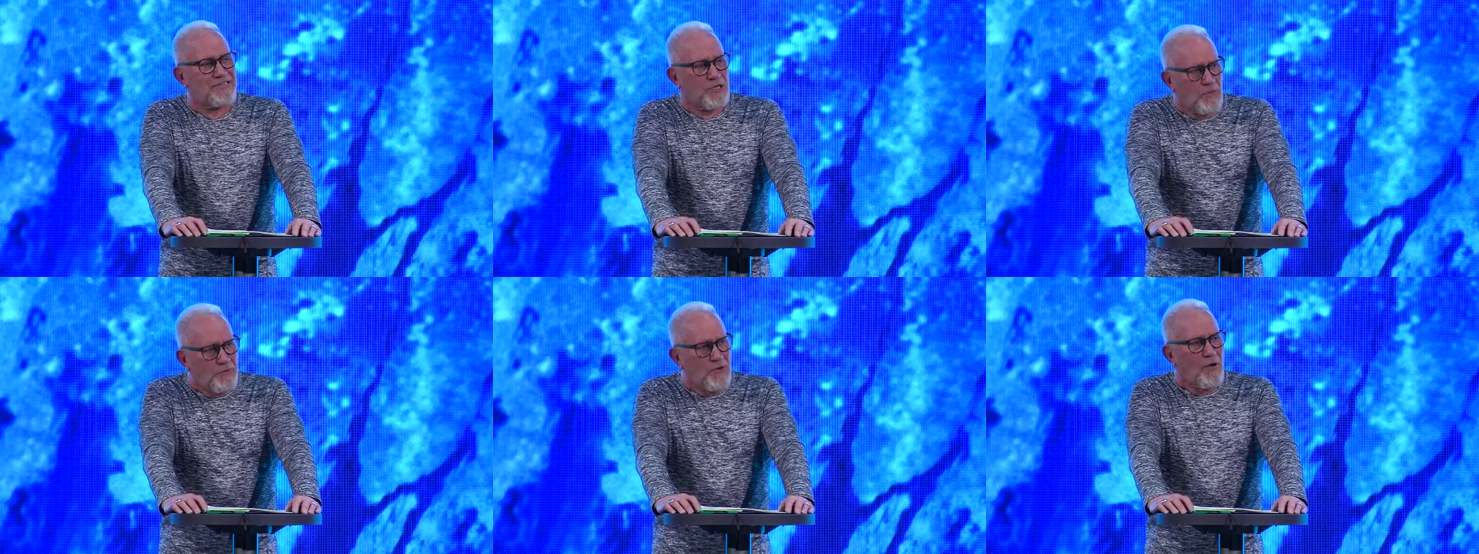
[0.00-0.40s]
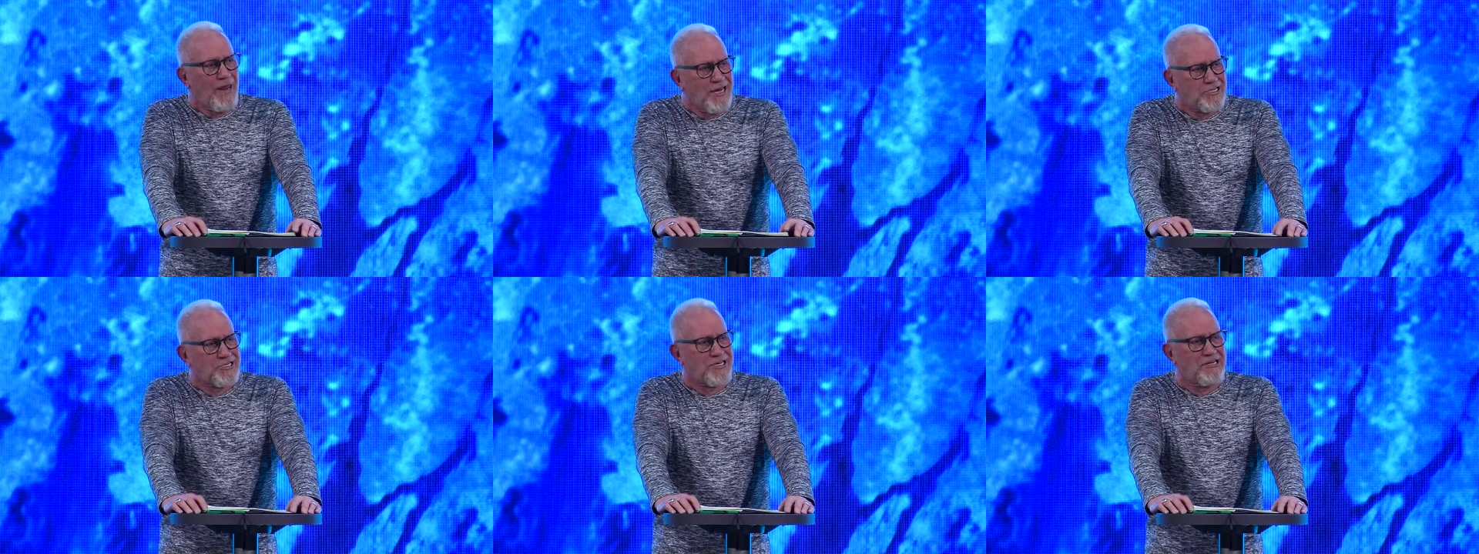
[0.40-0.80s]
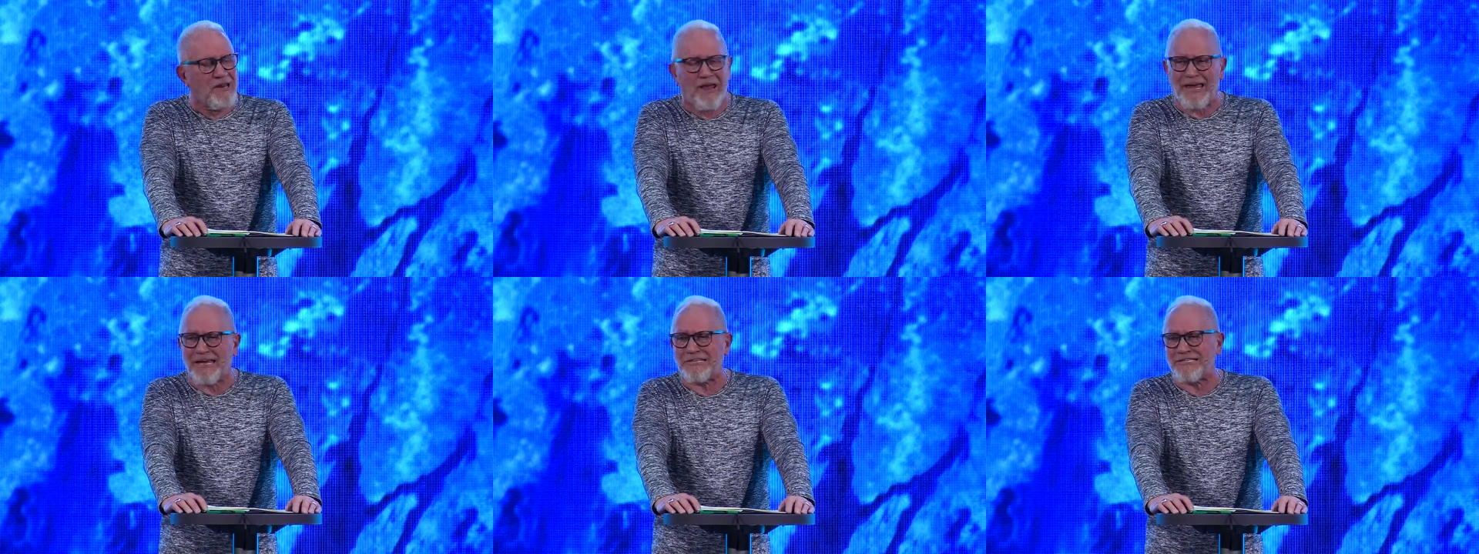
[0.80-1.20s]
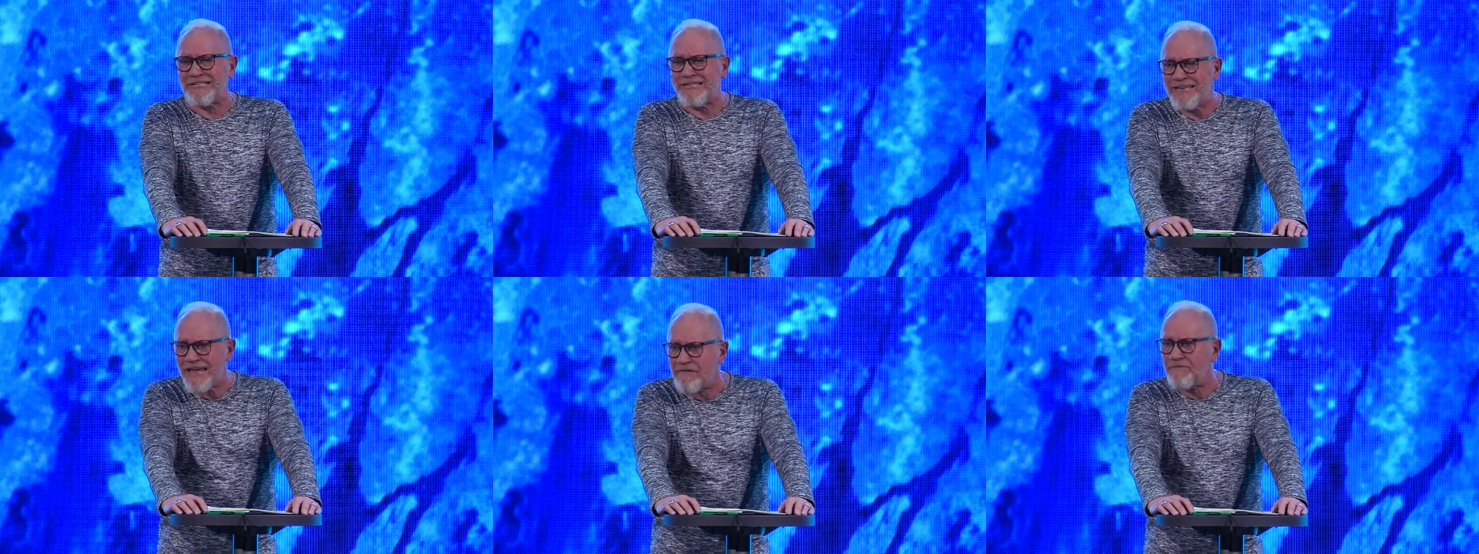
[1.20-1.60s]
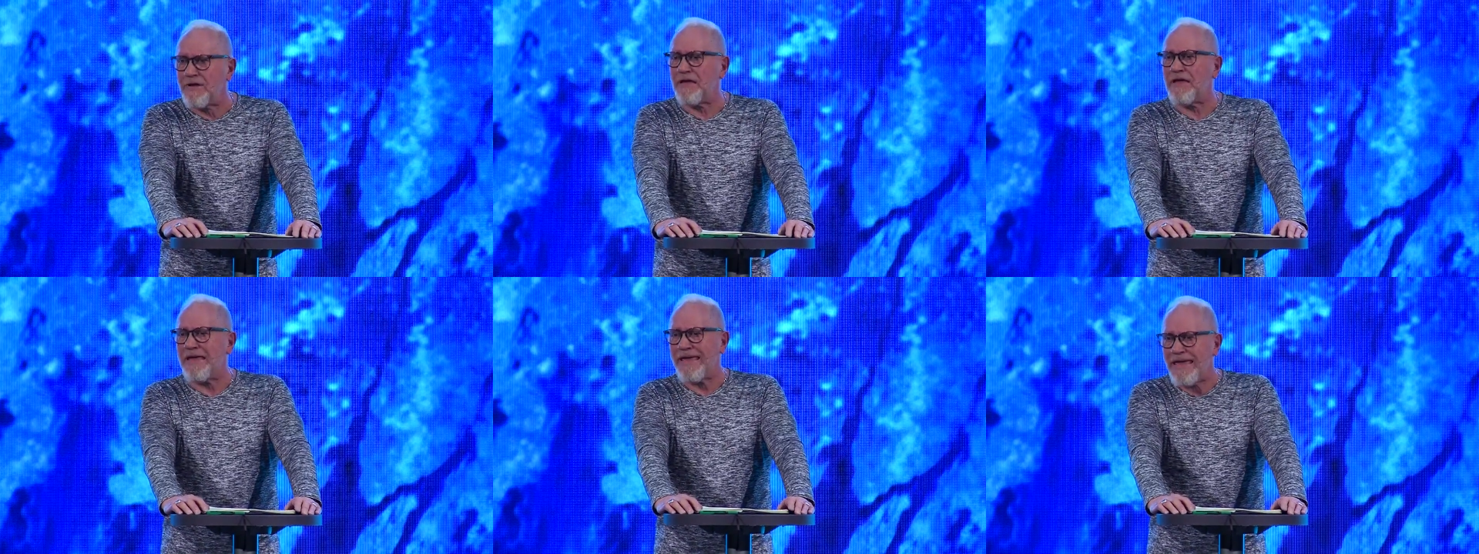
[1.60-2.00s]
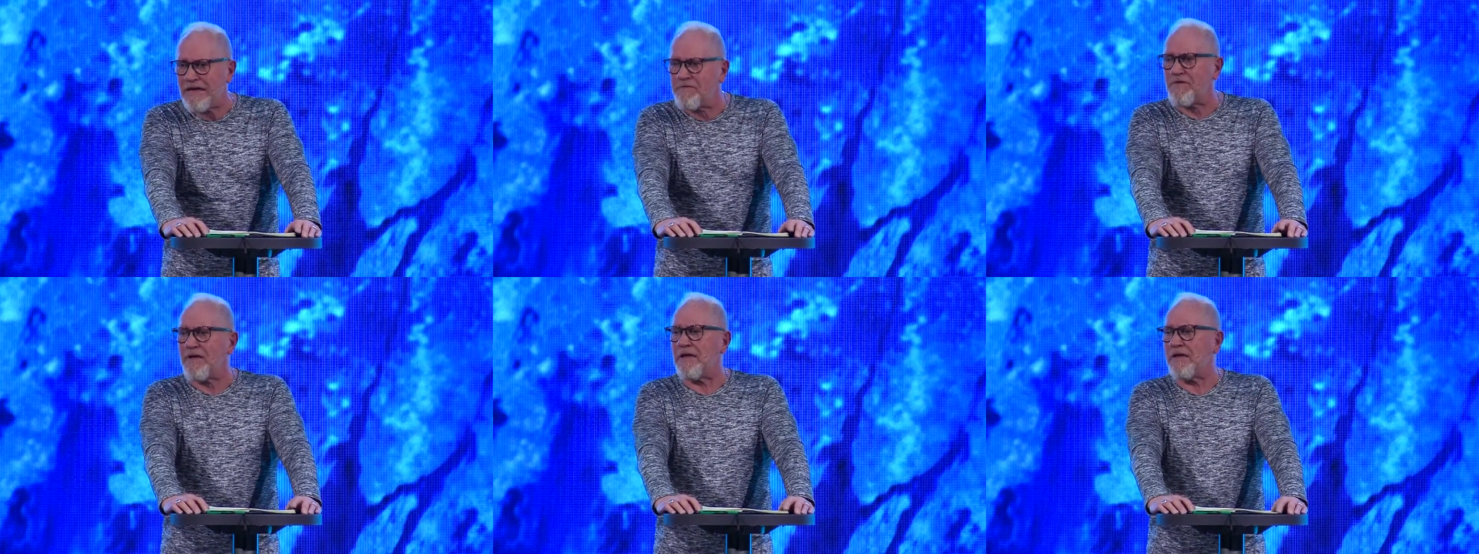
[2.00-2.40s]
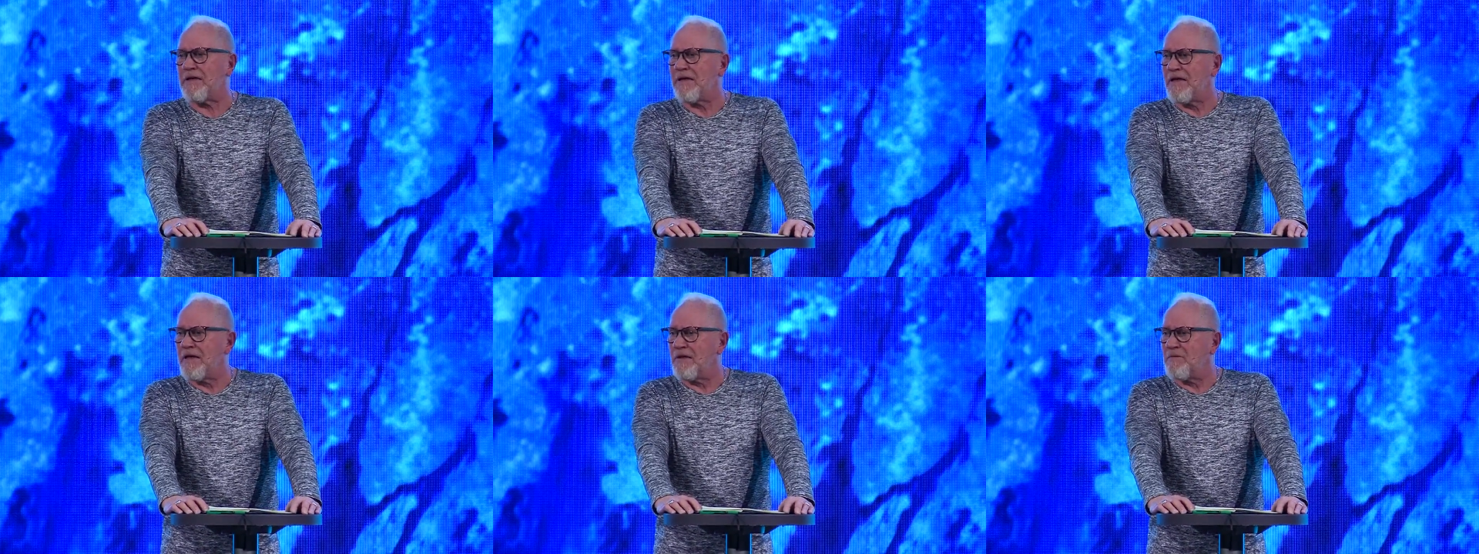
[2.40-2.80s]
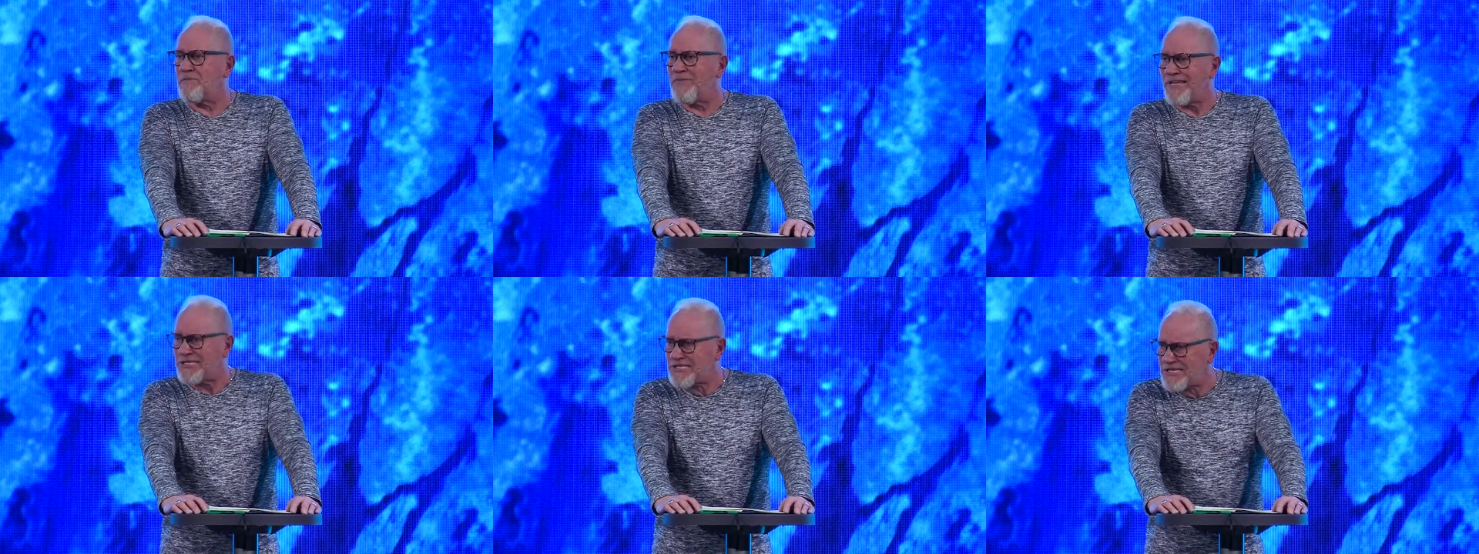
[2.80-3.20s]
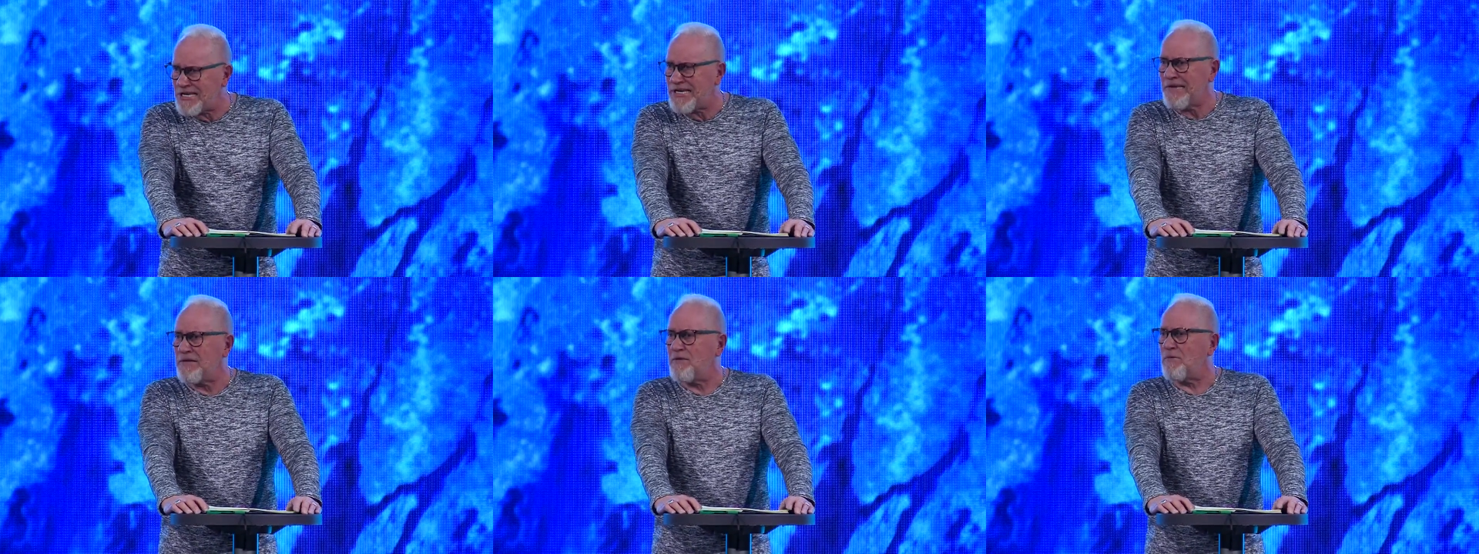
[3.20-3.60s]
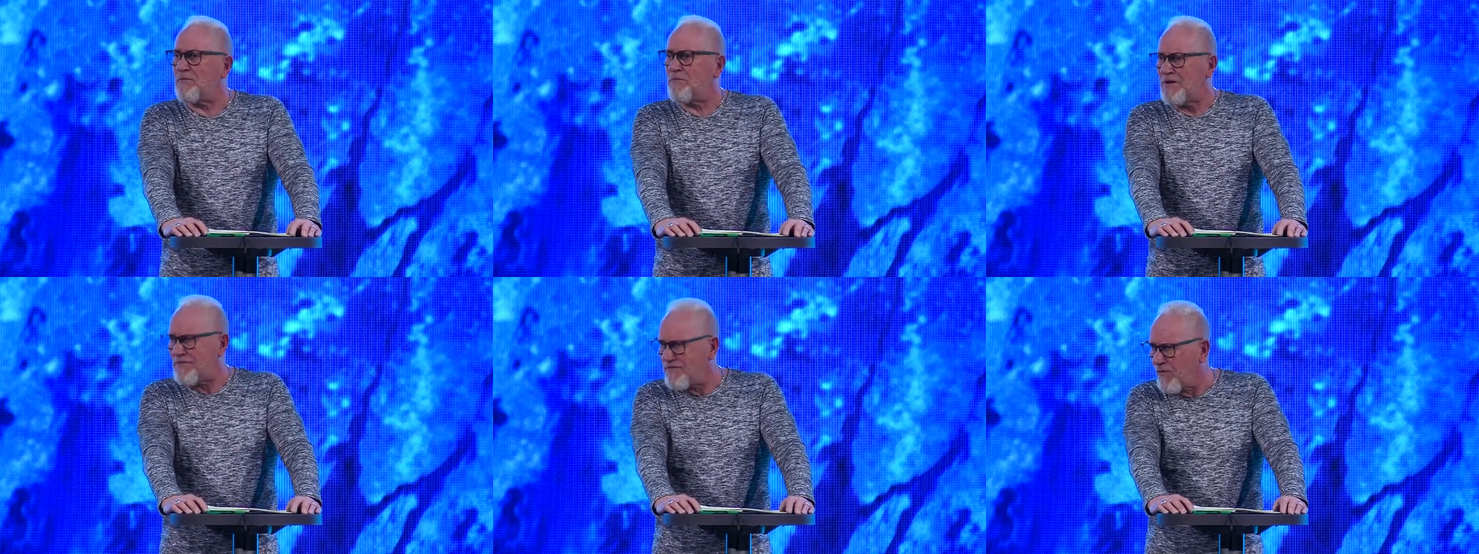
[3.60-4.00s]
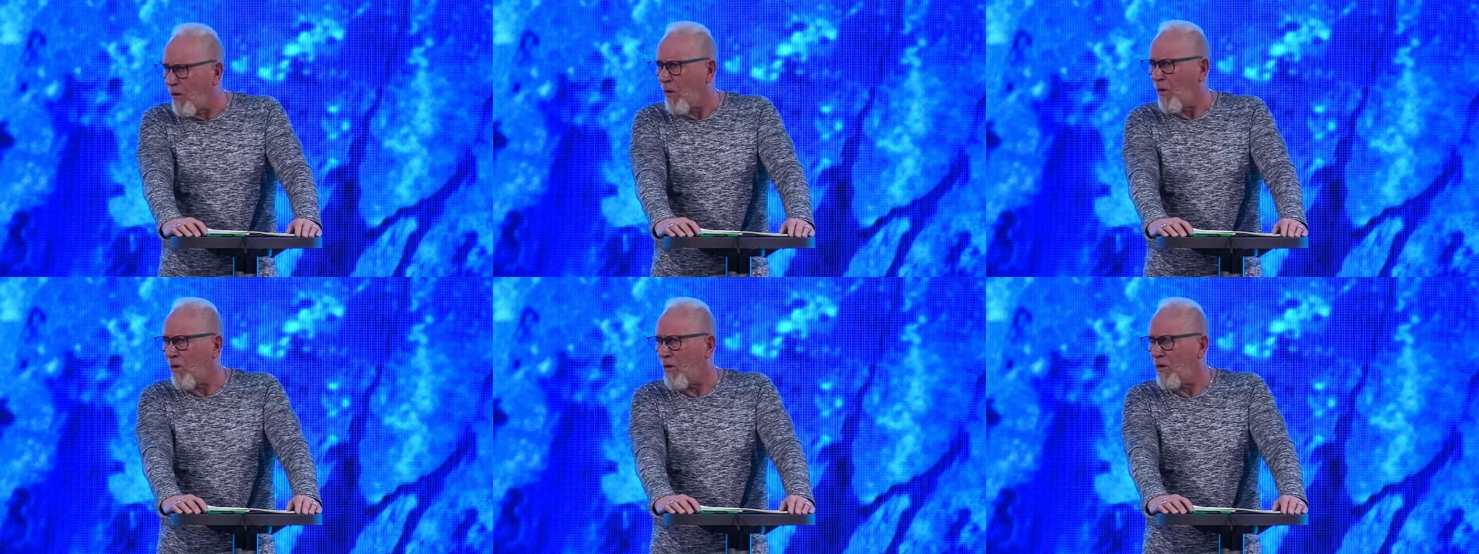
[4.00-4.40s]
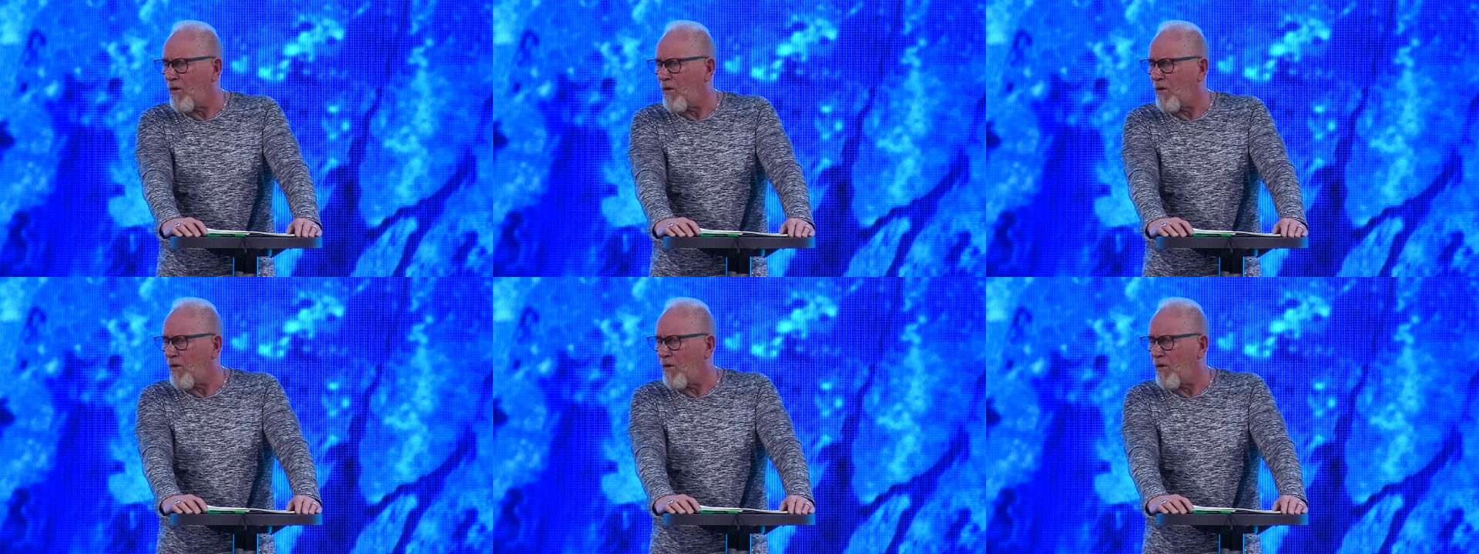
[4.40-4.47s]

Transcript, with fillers: tribulation like it's never ever been seen before.